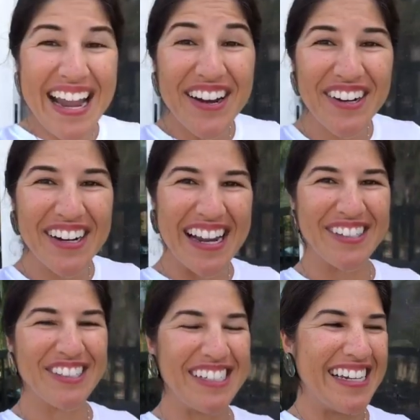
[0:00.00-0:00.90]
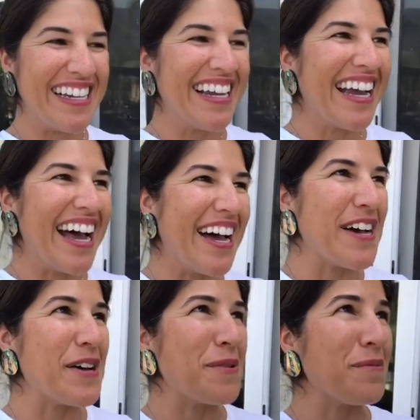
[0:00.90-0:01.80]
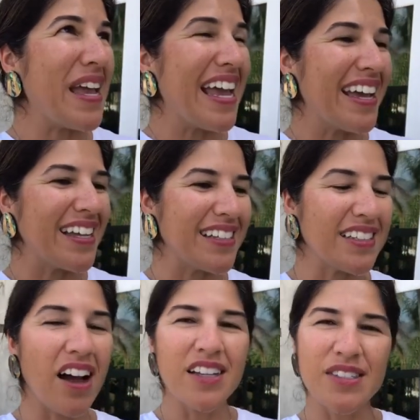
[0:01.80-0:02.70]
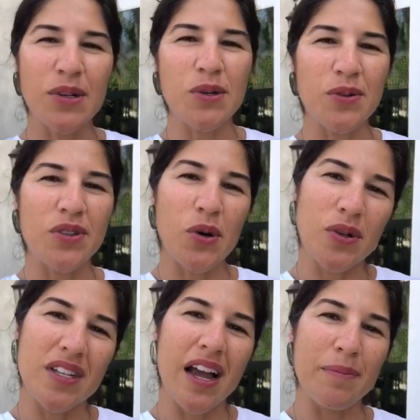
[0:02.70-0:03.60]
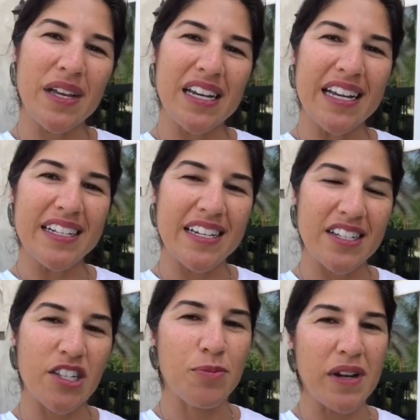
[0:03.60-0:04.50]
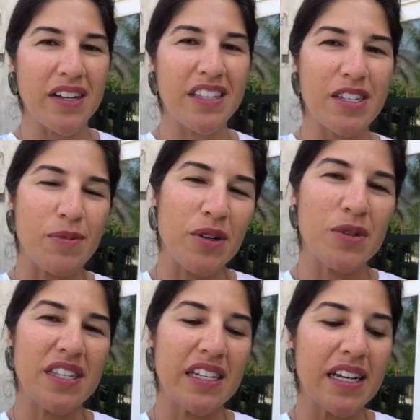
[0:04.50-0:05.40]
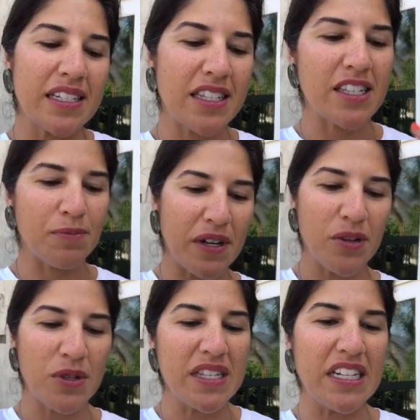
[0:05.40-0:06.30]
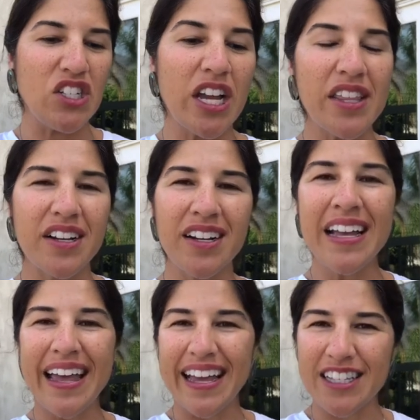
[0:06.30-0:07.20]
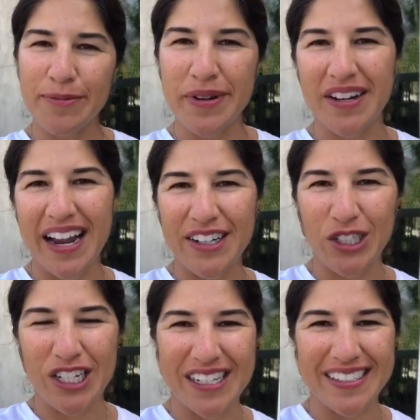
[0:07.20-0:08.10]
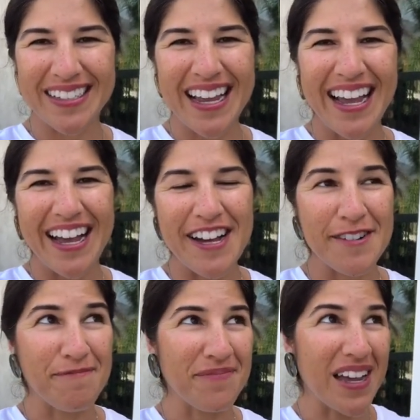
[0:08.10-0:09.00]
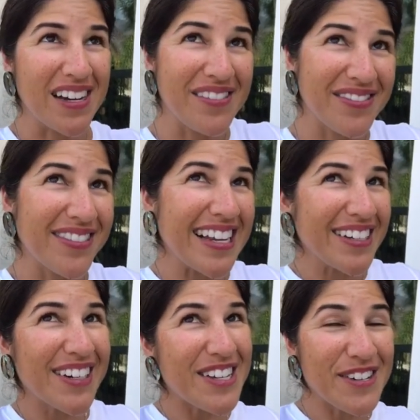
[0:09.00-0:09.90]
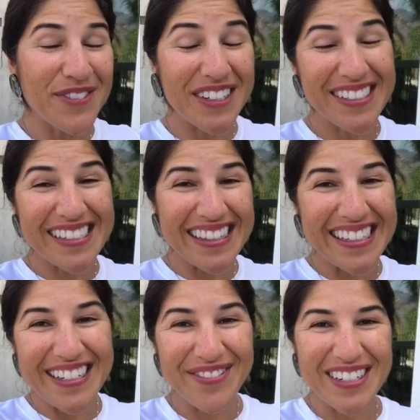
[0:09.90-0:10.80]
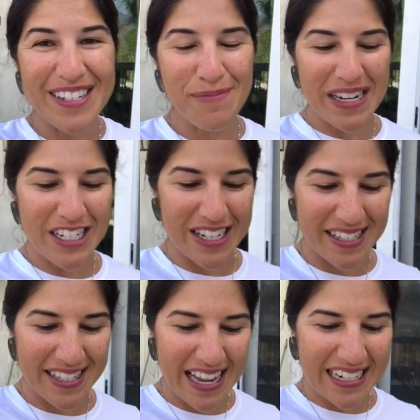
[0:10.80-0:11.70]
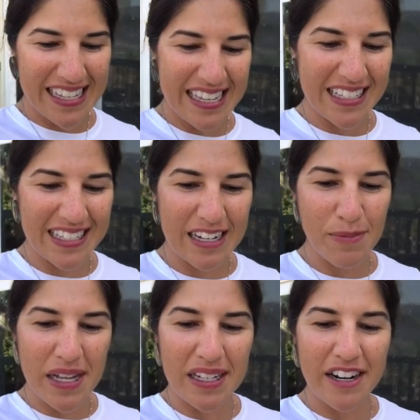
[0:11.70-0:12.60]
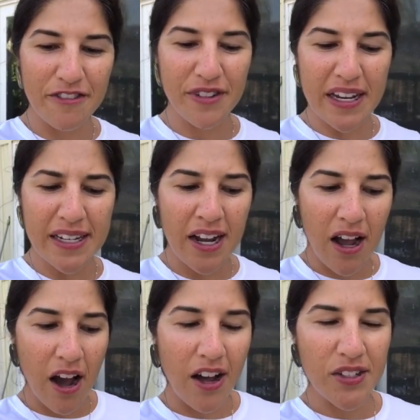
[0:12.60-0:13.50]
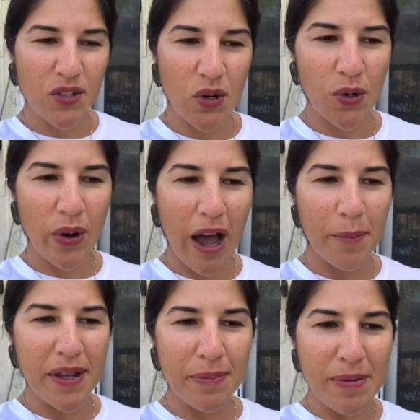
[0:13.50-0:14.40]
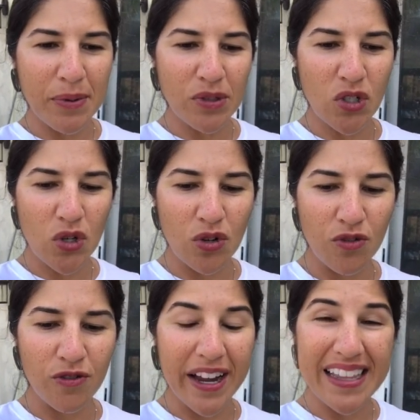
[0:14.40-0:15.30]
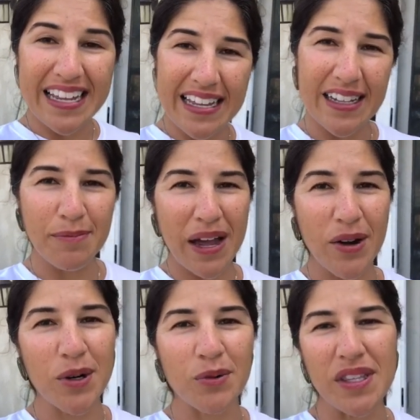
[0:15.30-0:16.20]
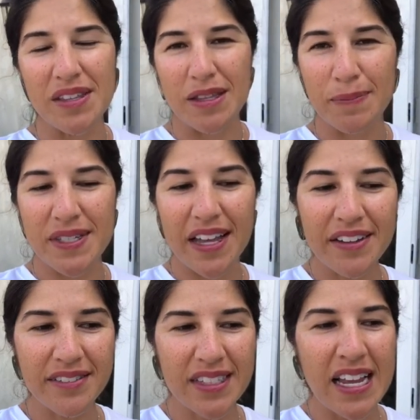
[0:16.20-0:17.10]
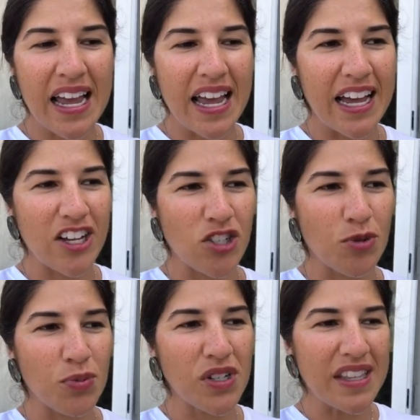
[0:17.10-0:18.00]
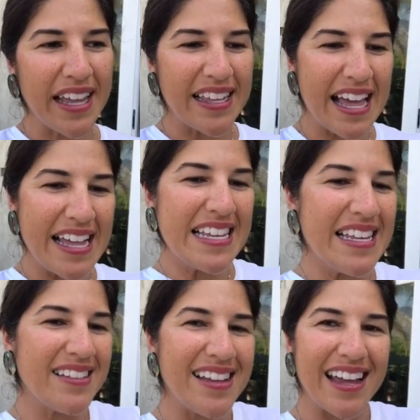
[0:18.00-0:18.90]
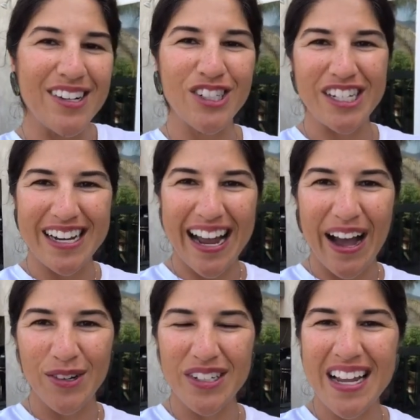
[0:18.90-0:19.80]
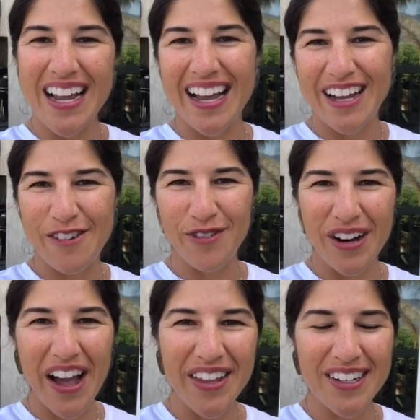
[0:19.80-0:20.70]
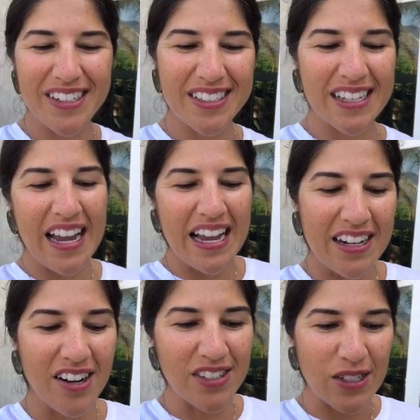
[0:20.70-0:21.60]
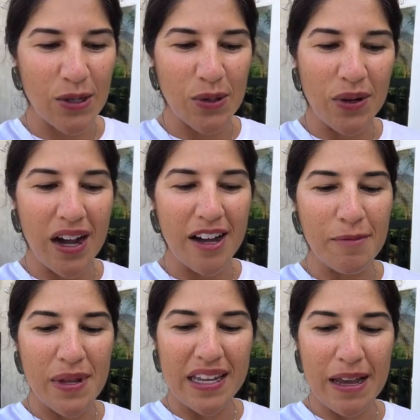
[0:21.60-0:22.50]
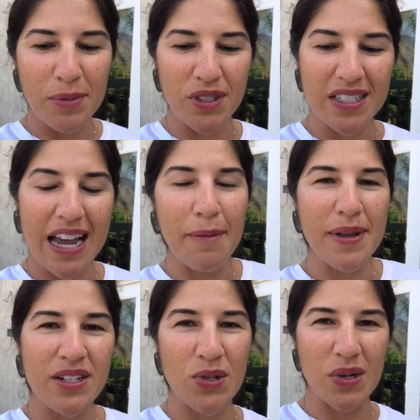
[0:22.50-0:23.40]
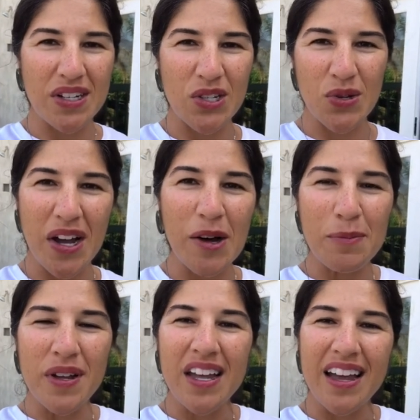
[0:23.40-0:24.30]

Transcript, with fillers: air energy, and also the whole time connecting to spirit, the spirit within us, the spirit within each other, and spirit energies kind of in our universe in the different dimensions. And I think that's going to be a lot of fun. Also helping people to find the healing power within themselves, to put like that healing energy out for others, and also being able to tap into it to help